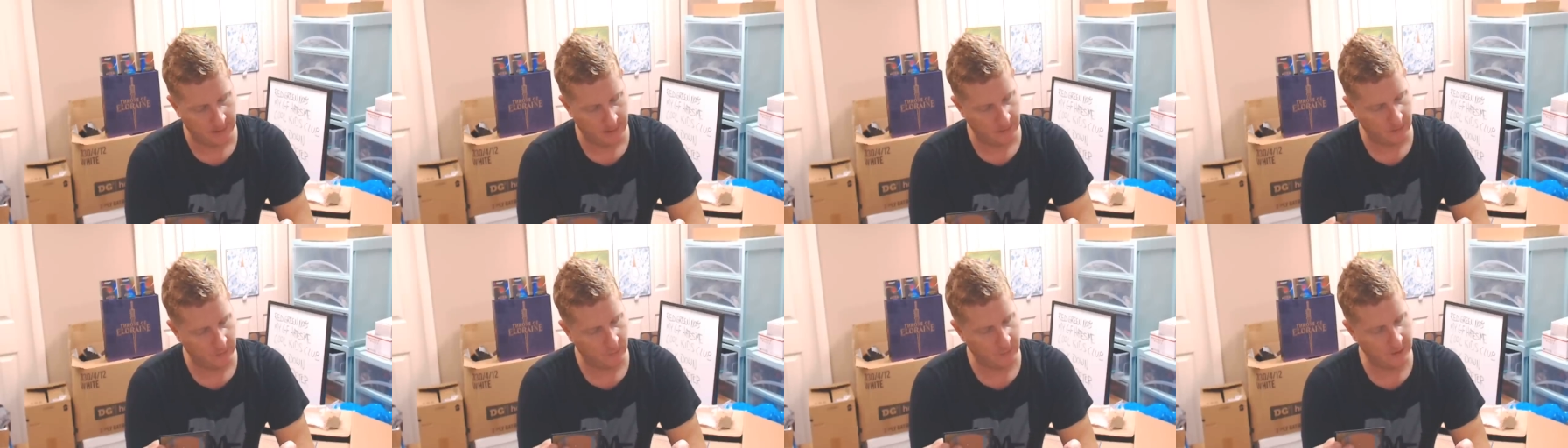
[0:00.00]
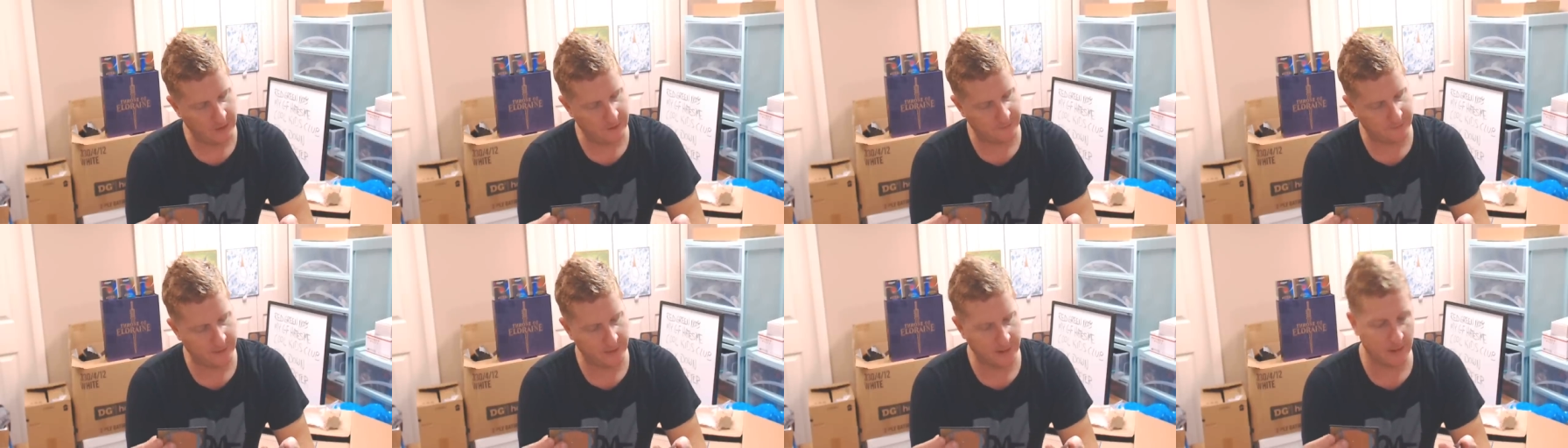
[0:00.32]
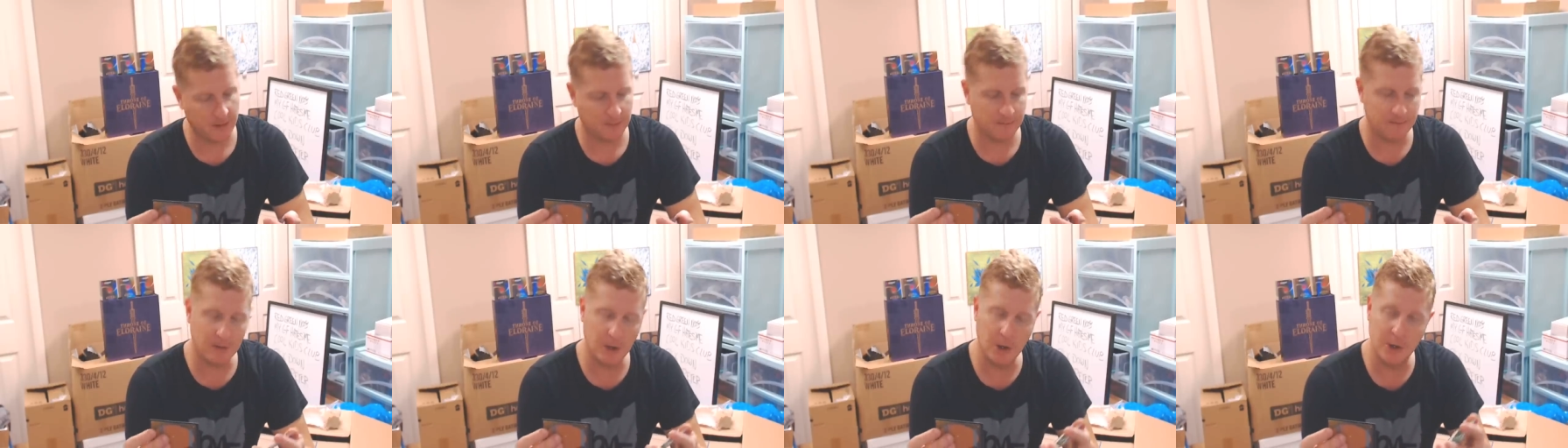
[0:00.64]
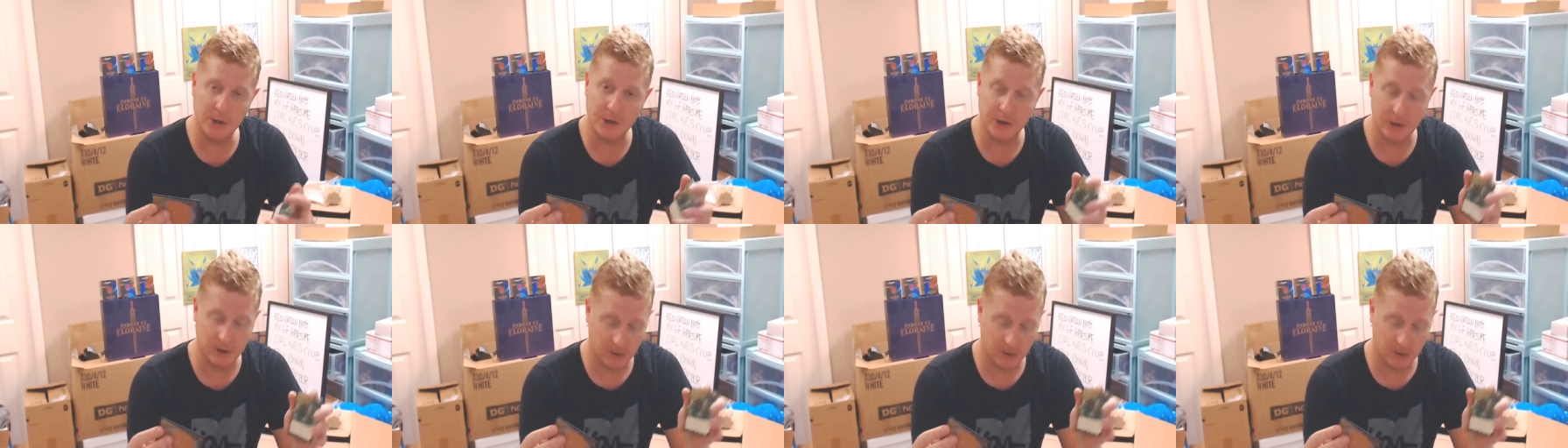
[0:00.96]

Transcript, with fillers: With an emergent